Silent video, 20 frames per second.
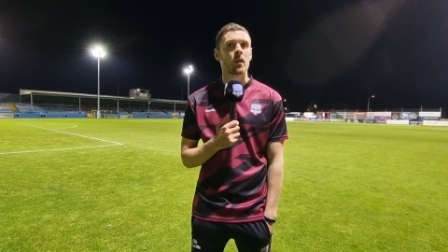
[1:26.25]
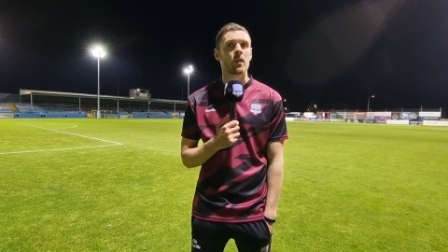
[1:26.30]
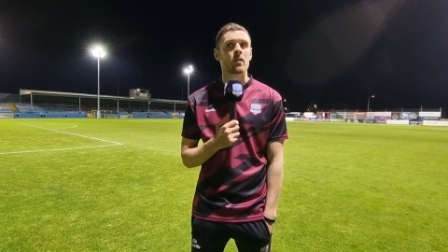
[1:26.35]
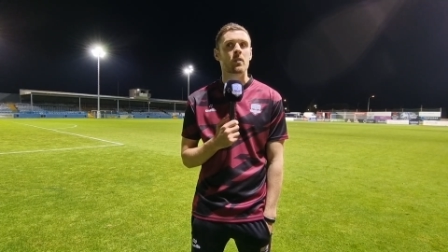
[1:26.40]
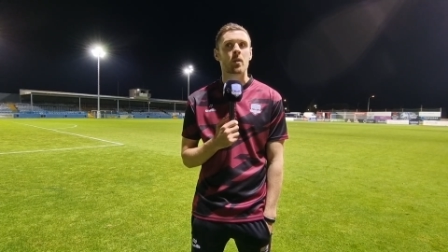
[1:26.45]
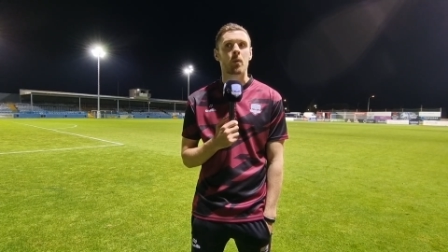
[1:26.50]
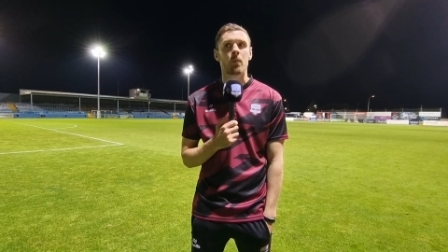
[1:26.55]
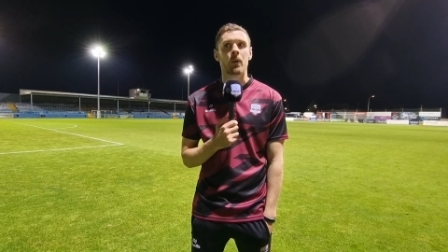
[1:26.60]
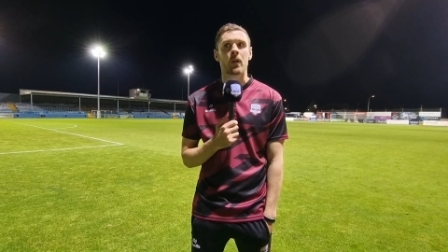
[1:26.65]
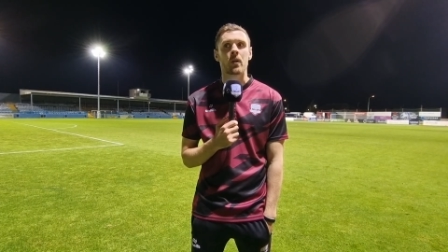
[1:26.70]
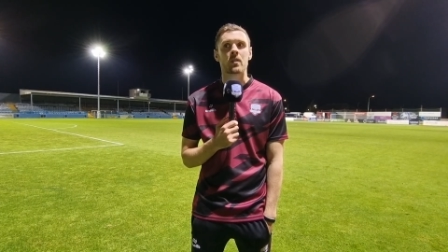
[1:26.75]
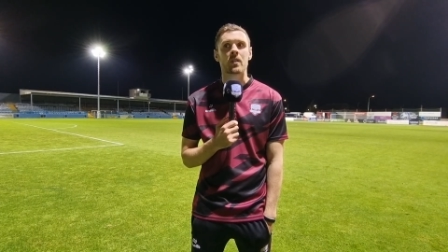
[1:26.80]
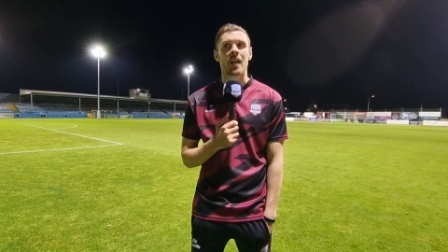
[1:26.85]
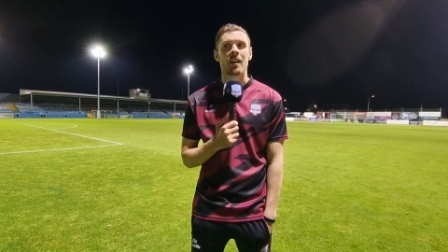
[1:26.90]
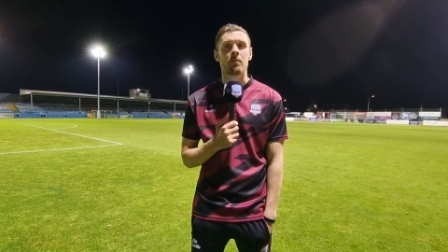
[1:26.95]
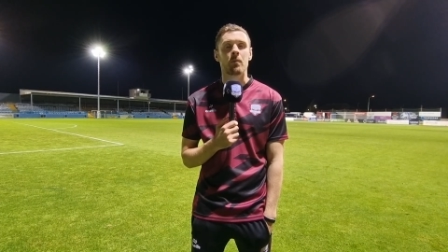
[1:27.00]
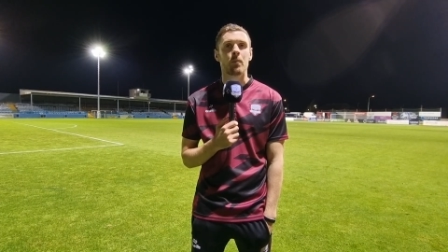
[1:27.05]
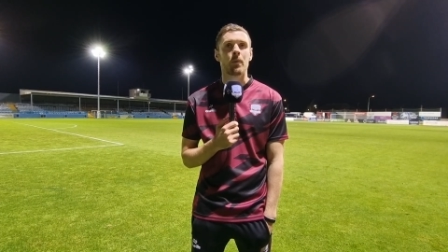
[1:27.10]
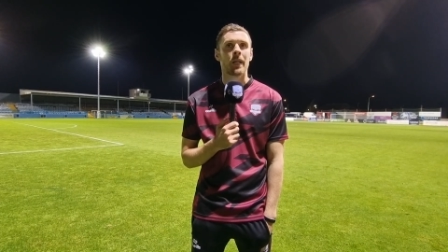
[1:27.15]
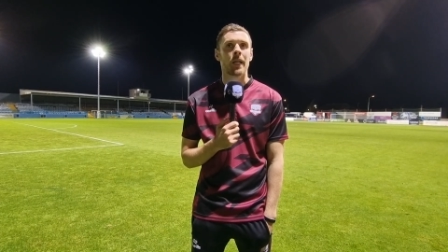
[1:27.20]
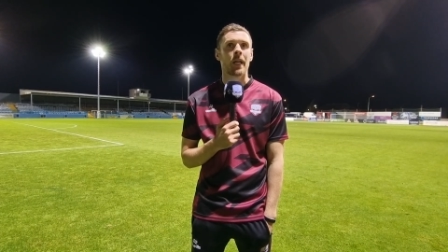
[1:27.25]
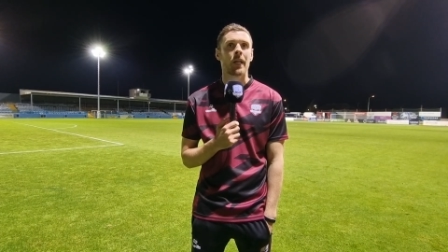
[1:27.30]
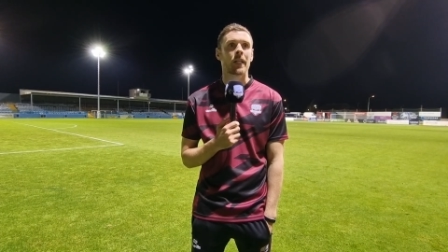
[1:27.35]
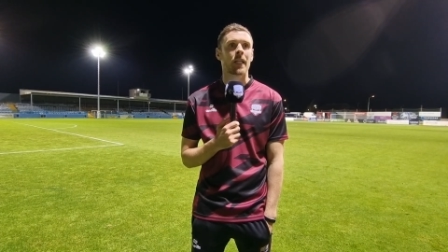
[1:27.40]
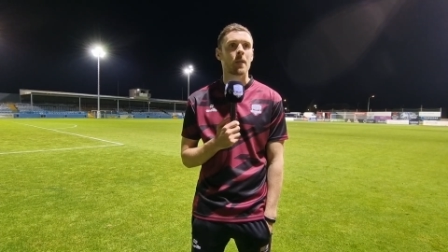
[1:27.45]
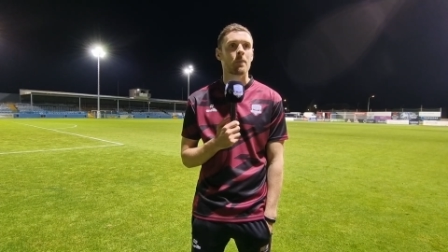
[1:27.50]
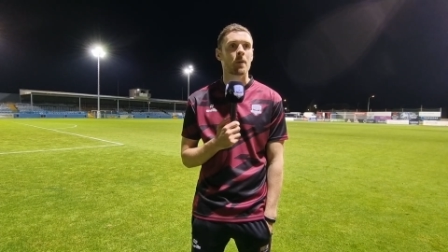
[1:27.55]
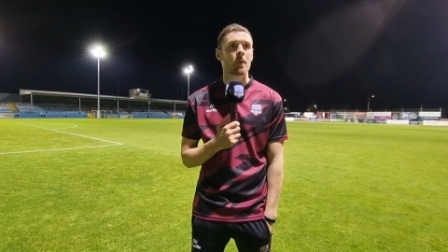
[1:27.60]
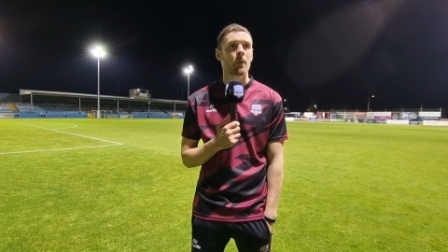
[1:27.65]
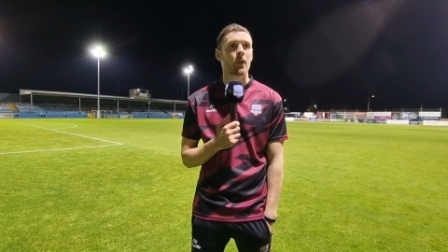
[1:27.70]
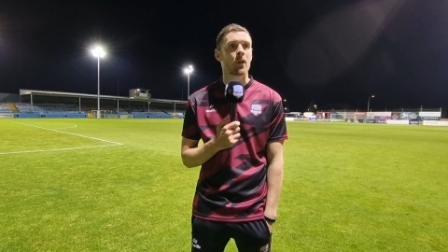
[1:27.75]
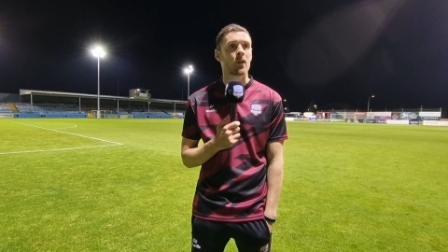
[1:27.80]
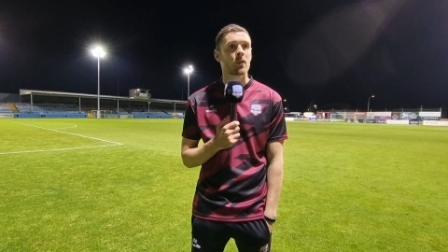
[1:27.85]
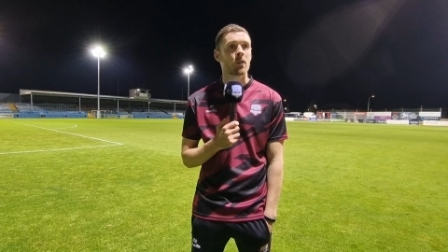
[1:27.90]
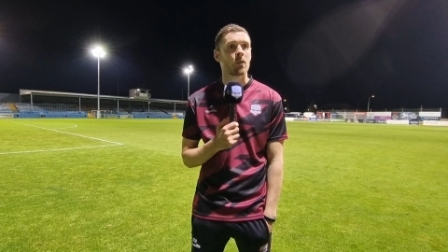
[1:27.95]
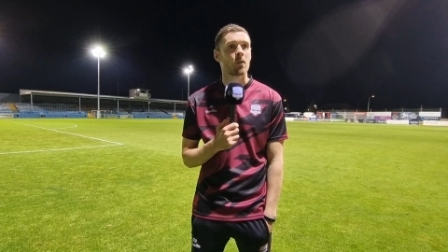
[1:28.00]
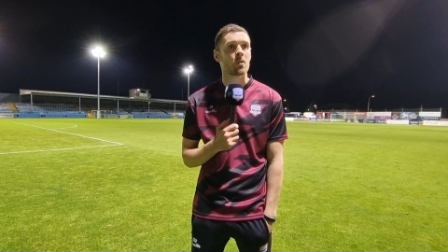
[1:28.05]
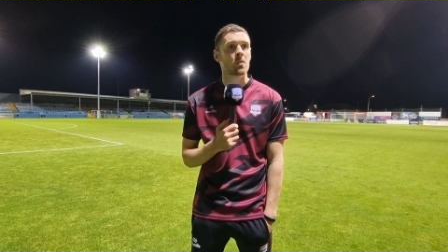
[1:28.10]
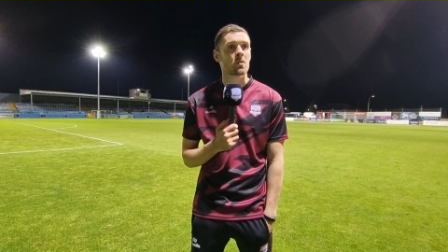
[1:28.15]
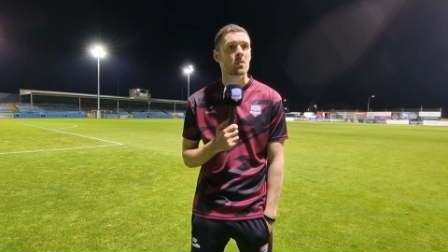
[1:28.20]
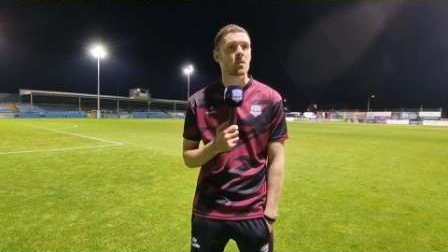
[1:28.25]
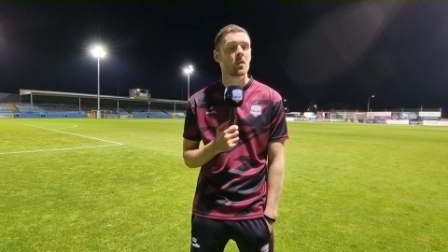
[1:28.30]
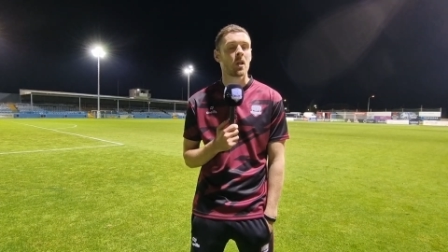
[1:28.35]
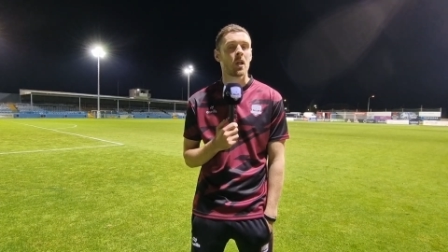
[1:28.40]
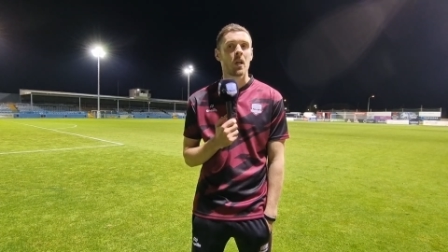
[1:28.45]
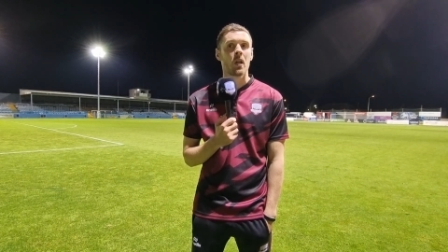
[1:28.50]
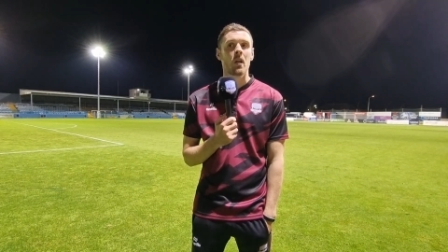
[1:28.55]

and some players have been playing to keeping them on their toes.